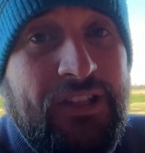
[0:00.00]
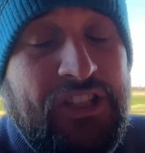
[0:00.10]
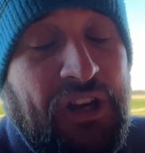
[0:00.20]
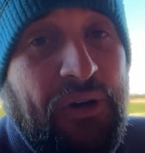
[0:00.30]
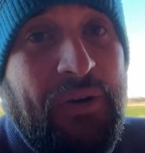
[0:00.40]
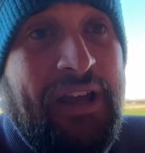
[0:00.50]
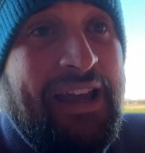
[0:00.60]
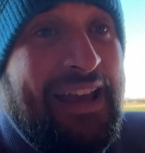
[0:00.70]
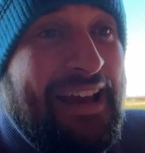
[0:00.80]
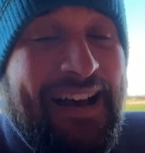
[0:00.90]
So
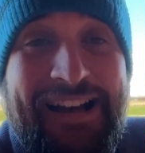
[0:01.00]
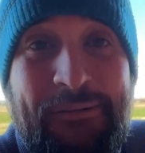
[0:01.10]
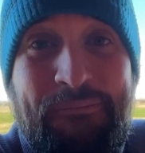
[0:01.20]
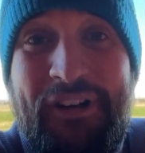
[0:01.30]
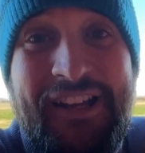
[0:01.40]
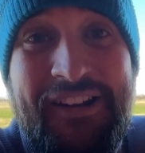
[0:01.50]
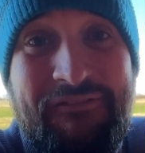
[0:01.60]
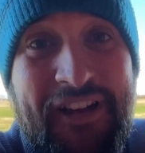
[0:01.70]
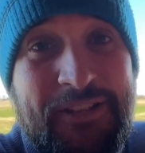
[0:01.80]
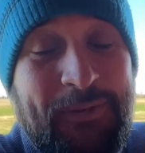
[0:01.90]
pretty good
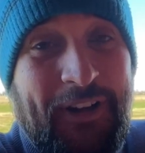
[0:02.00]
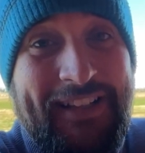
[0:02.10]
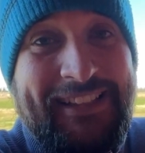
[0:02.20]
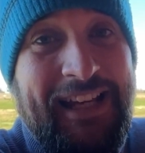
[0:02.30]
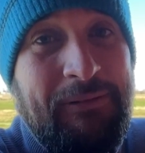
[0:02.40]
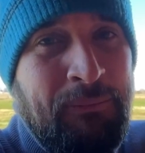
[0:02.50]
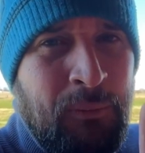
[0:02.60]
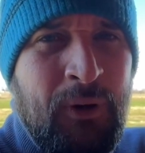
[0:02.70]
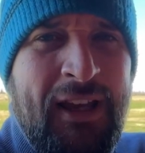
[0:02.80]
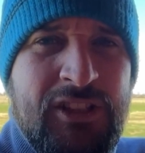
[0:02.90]
investment, I say. But
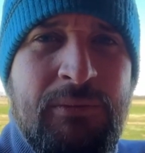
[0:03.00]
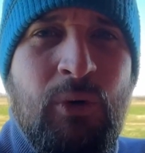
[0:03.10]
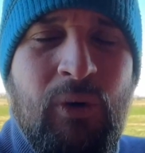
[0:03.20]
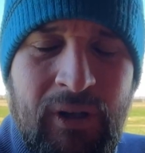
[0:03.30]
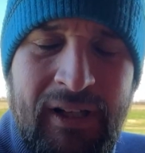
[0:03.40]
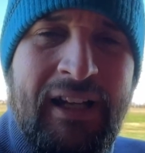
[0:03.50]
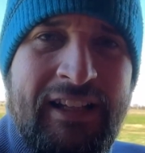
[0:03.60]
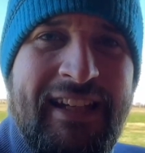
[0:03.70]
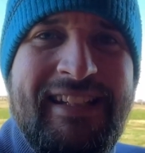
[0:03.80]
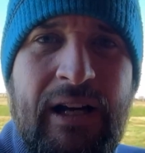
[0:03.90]
we'll get some more
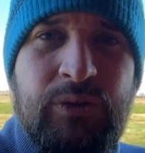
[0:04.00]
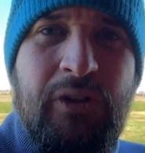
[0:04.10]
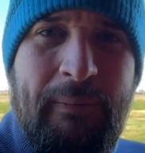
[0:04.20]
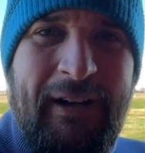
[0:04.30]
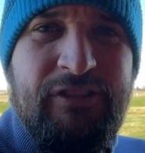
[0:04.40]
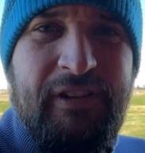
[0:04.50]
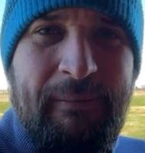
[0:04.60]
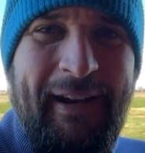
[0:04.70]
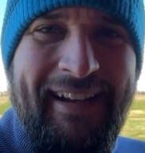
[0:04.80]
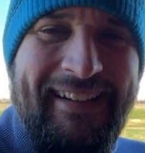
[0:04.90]
details on the putter in a minute.